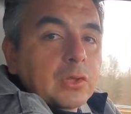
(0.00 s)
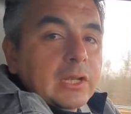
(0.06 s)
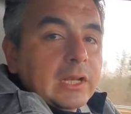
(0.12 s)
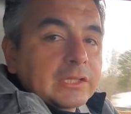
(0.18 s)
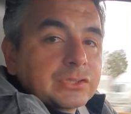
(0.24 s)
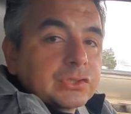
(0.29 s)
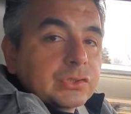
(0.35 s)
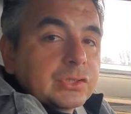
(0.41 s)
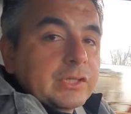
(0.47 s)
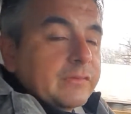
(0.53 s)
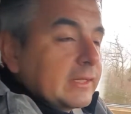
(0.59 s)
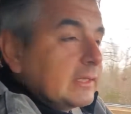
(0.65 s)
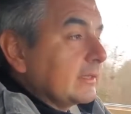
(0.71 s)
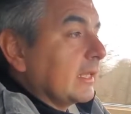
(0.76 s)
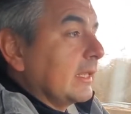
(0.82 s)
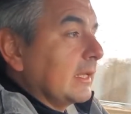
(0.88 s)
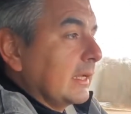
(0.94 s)

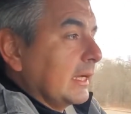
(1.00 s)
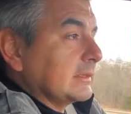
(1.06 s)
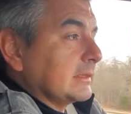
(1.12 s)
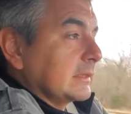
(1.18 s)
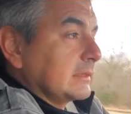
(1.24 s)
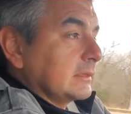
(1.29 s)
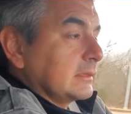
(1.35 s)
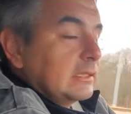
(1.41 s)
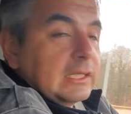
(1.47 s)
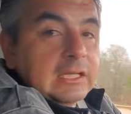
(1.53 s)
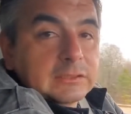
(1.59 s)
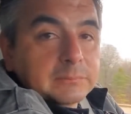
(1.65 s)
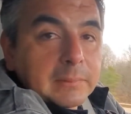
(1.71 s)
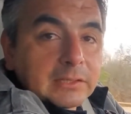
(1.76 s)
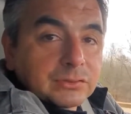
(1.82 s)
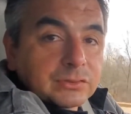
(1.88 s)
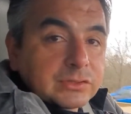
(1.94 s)
actually load the
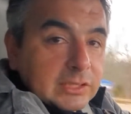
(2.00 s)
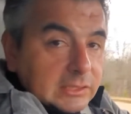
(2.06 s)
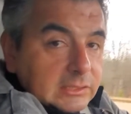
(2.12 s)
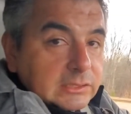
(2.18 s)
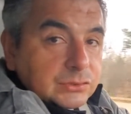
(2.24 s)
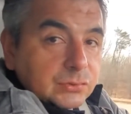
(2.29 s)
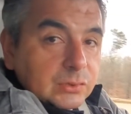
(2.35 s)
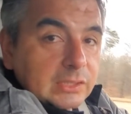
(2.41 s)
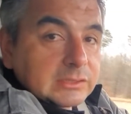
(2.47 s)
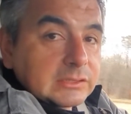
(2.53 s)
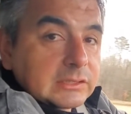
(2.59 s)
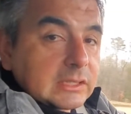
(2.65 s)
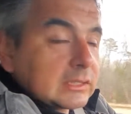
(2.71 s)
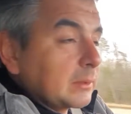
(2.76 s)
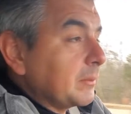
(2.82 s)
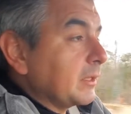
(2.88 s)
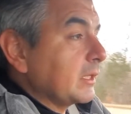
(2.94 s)
car with all
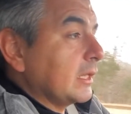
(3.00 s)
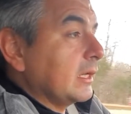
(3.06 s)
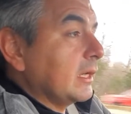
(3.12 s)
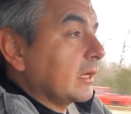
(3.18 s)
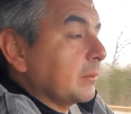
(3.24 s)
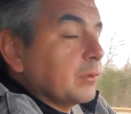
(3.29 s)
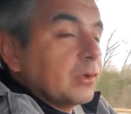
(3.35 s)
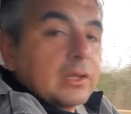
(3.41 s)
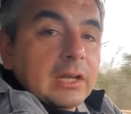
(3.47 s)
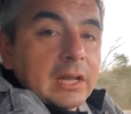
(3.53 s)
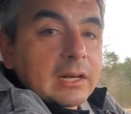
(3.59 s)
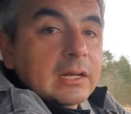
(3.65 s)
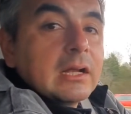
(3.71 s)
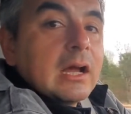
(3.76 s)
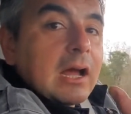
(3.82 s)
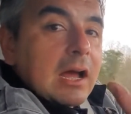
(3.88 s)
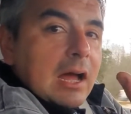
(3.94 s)
one shot
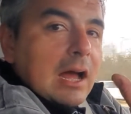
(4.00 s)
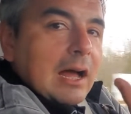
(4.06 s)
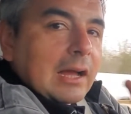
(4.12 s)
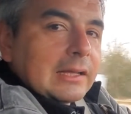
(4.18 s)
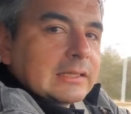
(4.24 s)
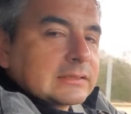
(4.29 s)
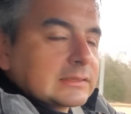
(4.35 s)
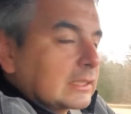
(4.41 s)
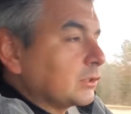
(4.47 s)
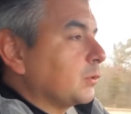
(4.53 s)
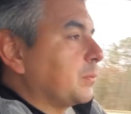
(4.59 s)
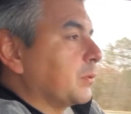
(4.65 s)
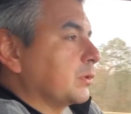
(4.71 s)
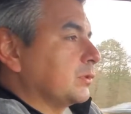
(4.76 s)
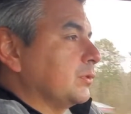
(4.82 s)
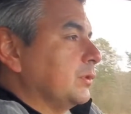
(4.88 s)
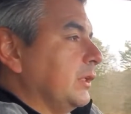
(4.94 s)
of a
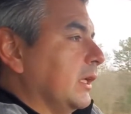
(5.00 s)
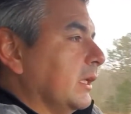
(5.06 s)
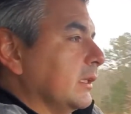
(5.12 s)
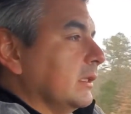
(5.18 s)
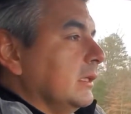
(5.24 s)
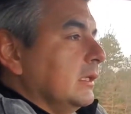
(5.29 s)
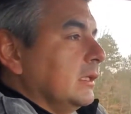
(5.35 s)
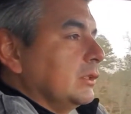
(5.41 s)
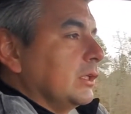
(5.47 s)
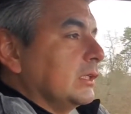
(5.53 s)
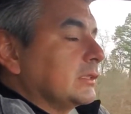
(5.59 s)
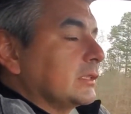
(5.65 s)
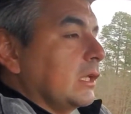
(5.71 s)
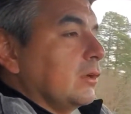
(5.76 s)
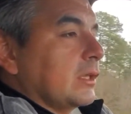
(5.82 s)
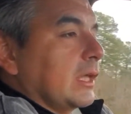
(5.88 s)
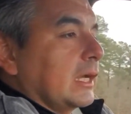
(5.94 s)
cabinetry that you're
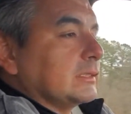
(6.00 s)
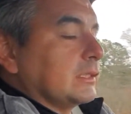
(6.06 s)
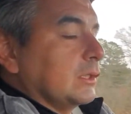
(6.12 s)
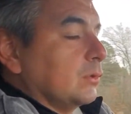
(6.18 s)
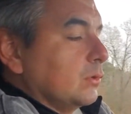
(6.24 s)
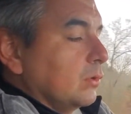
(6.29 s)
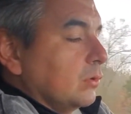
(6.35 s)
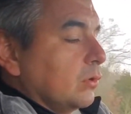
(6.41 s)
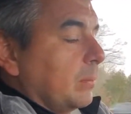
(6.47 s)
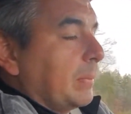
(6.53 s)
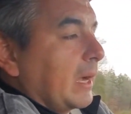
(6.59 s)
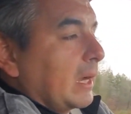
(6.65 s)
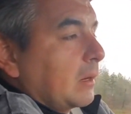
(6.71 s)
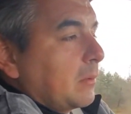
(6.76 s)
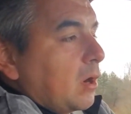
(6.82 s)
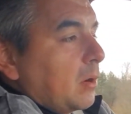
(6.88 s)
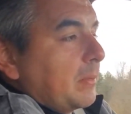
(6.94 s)
going to take to your
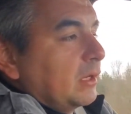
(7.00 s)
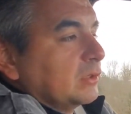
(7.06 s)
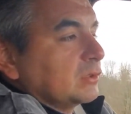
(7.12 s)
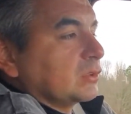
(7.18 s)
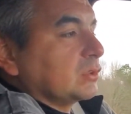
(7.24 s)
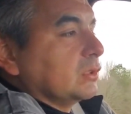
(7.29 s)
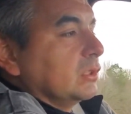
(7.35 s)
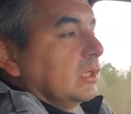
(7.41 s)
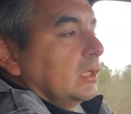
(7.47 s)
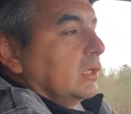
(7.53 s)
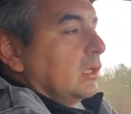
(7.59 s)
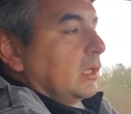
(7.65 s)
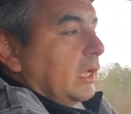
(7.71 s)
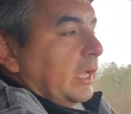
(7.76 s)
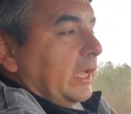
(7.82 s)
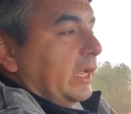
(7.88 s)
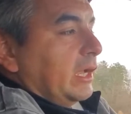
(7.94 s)
job site or your house.
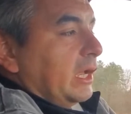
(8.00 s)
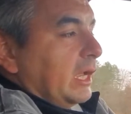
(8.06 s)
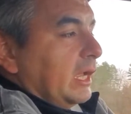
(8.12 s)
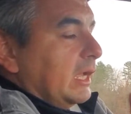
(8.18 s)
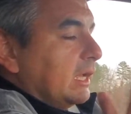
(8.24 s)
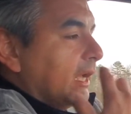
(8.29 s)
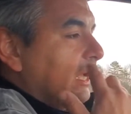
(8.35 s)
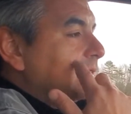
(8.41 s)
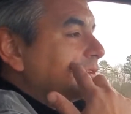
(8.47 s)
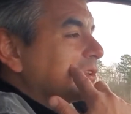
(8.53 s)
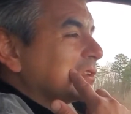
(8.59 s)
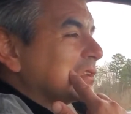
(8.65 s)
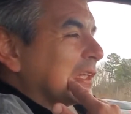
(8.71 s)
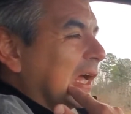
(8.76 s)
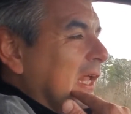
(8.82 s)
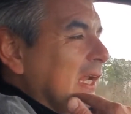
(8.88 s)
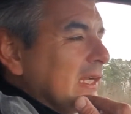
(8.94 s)
So it's going to be
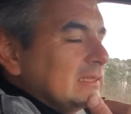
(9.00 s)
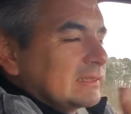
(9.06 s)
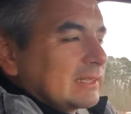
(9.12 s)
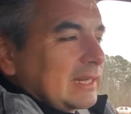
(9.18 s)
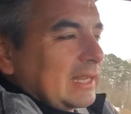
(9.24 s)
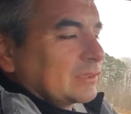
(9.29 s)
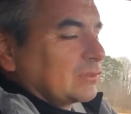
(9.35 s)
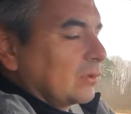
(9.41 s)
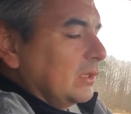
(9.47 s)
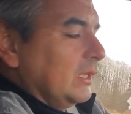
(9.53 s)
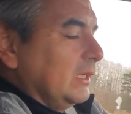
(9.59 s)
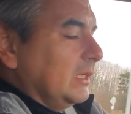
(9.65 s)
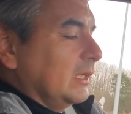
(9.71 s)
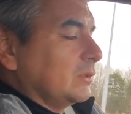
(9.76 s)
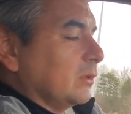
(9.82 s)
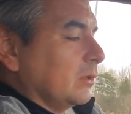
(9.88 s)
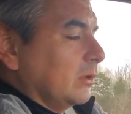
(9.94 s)
really convenient for you
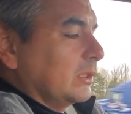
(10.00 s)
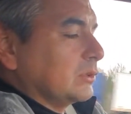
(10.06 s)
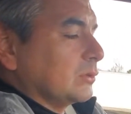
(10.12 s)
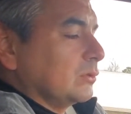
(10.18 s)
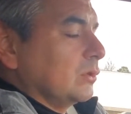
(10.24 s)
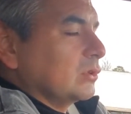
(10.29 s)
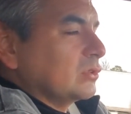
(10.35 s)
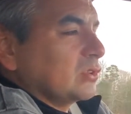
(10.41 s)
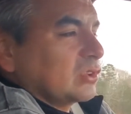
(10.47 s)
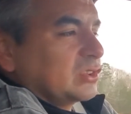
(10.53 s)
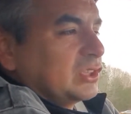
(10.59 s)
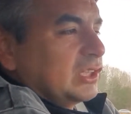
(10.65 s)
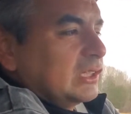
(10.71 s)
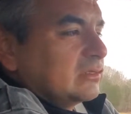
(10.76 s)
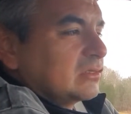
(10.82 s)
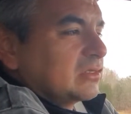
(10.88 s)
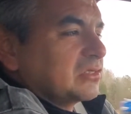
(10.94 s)
to rent this
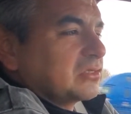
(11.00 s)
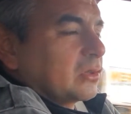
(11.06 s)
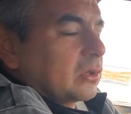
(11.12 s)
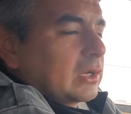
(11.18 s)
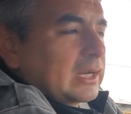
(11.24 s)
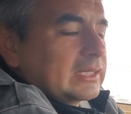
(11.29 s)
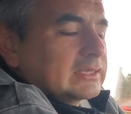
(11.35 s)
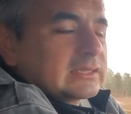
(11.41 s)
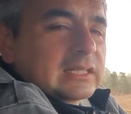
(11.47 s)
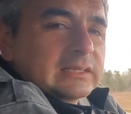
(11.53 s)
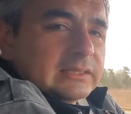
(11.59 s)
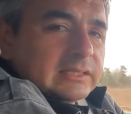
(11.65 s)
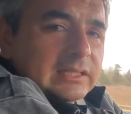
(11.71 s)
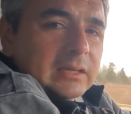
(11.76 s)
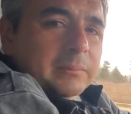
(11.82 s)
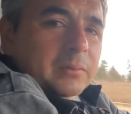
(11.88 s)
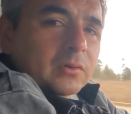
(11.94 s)
car,
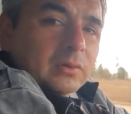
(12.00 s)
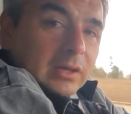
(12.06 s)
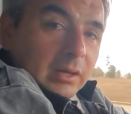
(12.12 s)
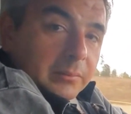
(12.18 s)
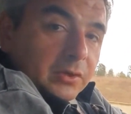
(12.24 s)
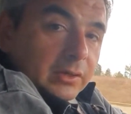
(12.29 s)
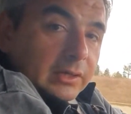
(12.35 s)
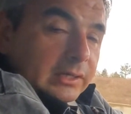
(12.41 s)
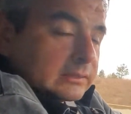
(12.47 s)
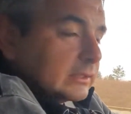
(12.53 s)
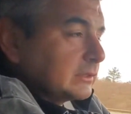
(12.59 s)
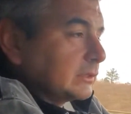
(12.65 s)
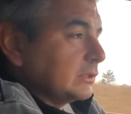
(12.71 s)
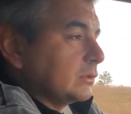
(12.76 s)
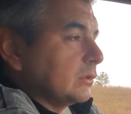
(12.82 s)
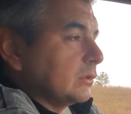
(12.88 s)
make sure that you bring it to